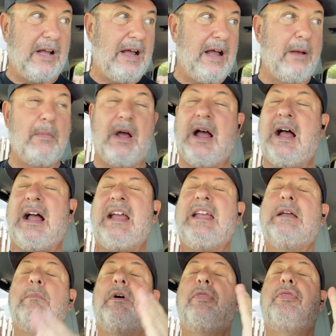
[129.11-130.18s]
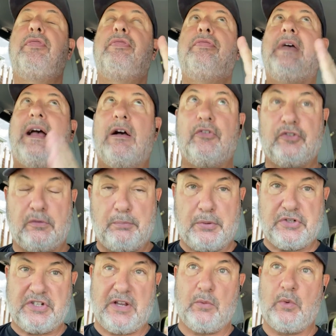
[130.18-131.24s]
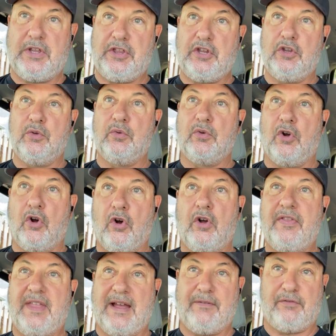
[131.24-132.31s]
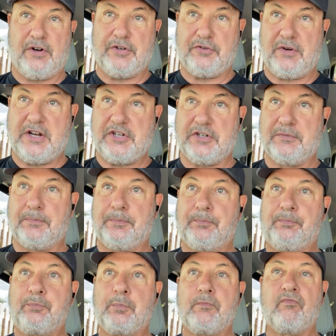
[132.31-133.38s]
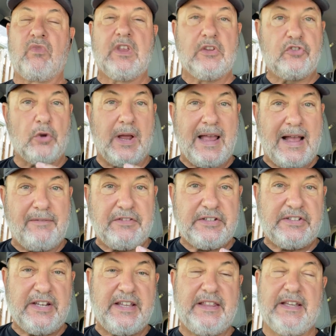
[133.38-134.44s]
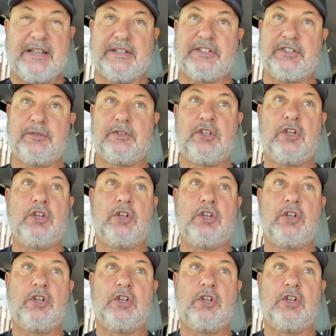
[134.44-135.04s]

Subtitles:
I am 1,000% with you on that frustration. So I have to say this.